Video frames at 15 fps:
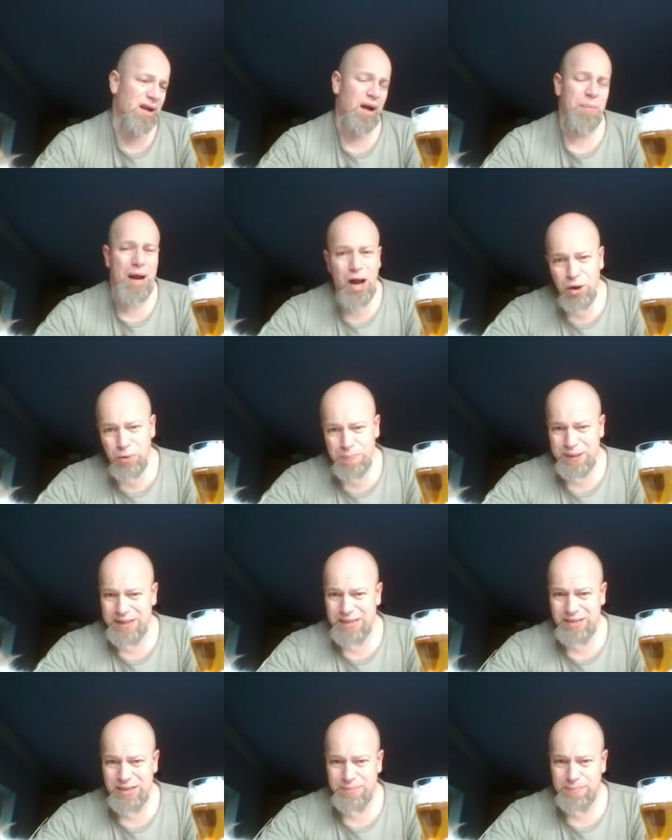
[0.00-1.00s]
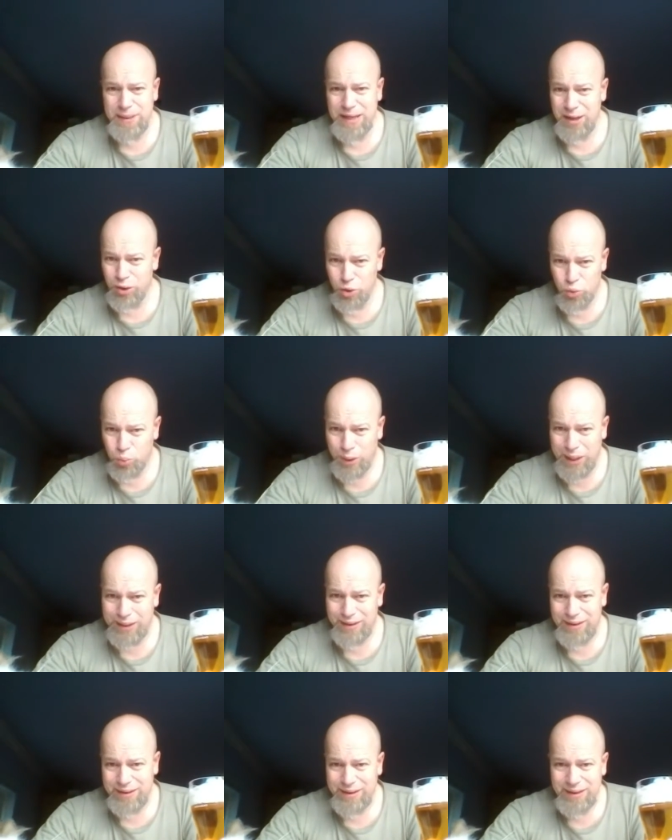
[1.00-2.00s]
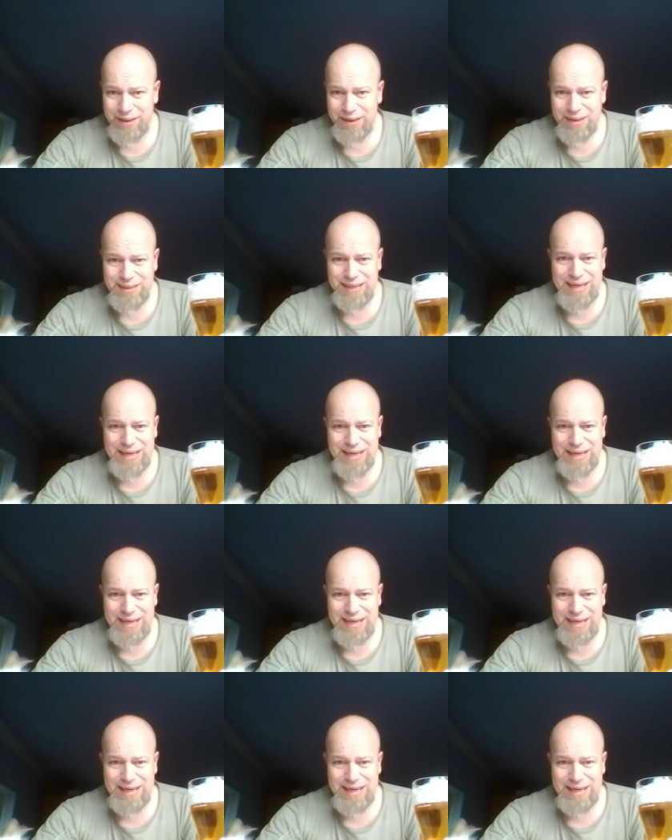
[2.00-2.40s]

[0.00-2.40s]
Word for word: I'm hoping this is be a good one to